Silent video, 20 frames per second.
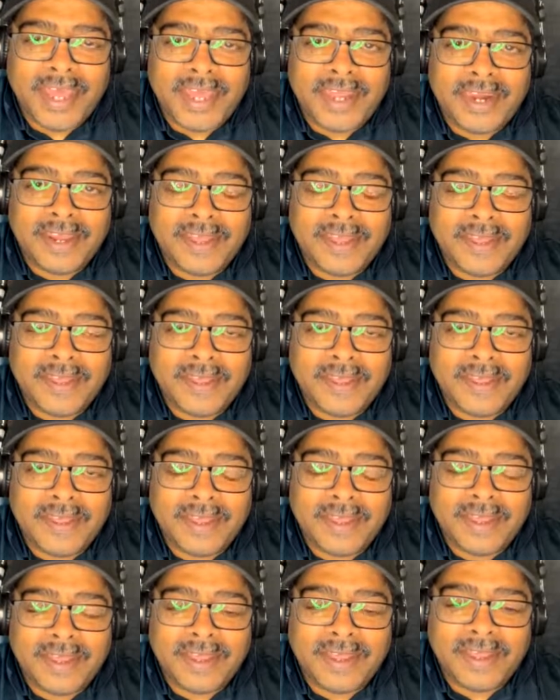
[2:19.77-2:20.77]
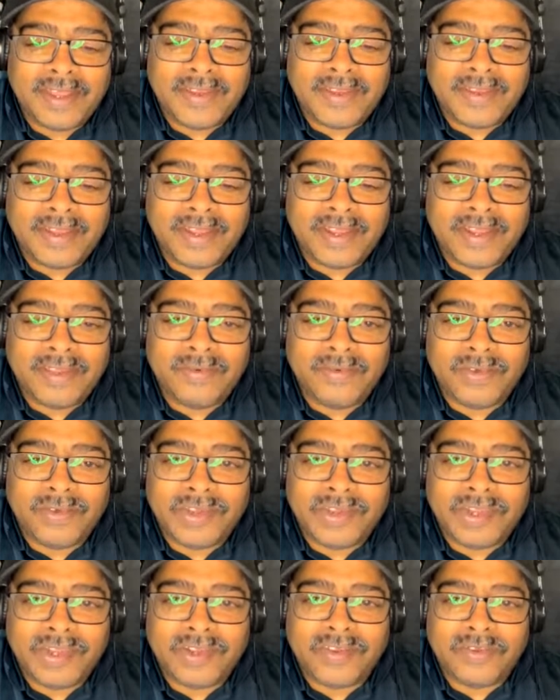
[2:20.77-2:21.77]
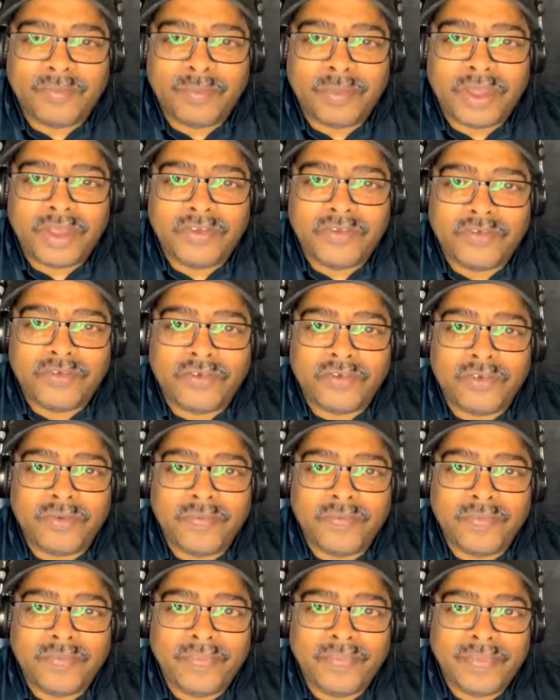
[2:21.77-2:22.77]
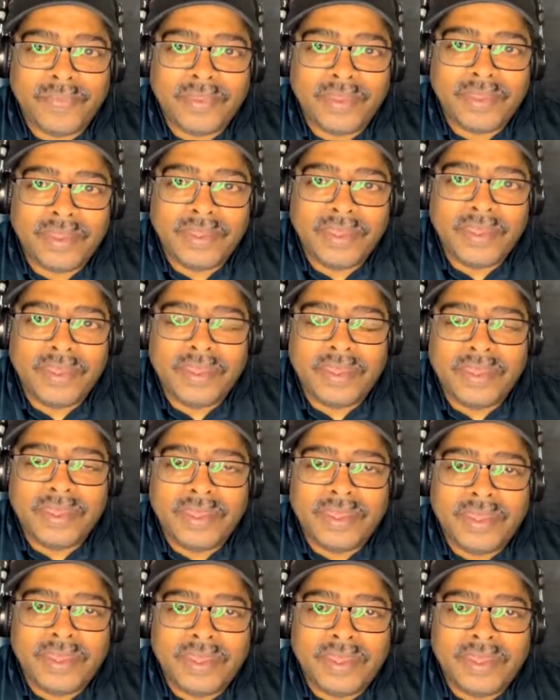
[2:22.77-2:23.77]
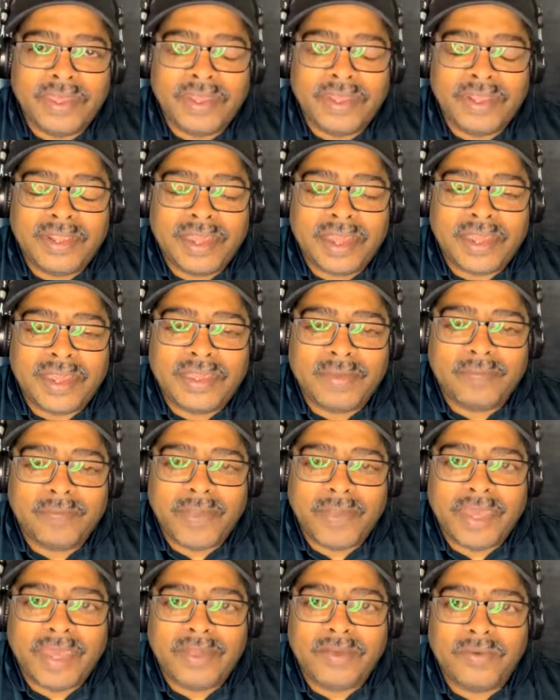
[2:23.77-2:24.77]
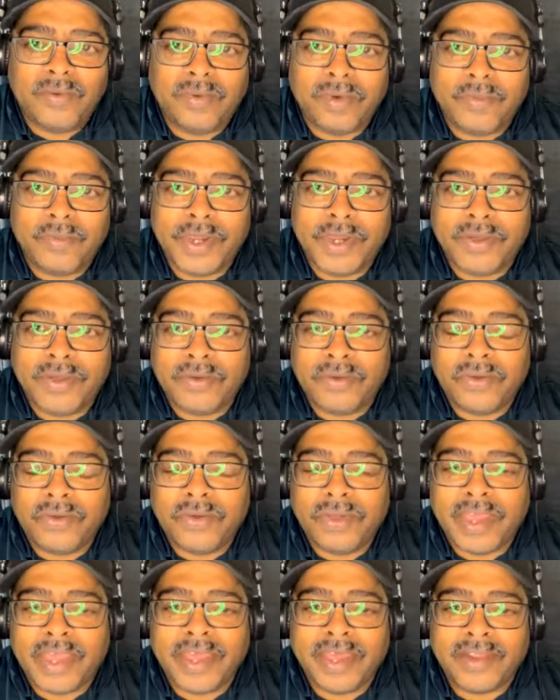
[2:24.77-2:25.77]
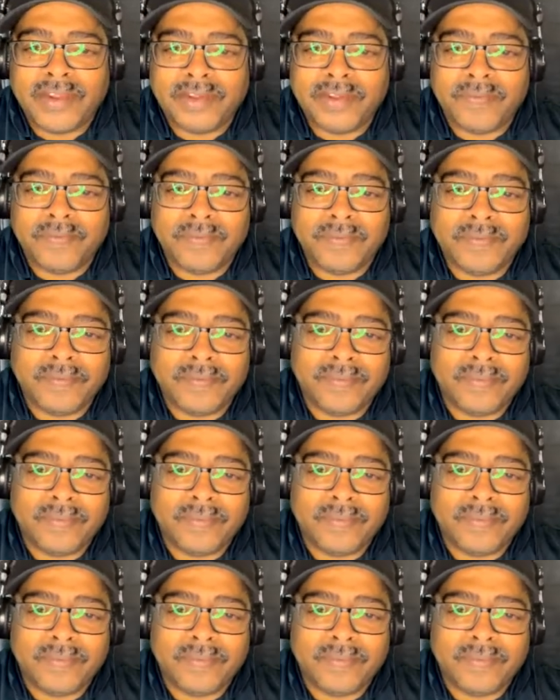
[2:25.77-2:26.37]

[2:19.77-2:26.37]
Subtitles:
and it said there was this mushroom that can make a woman orgasm.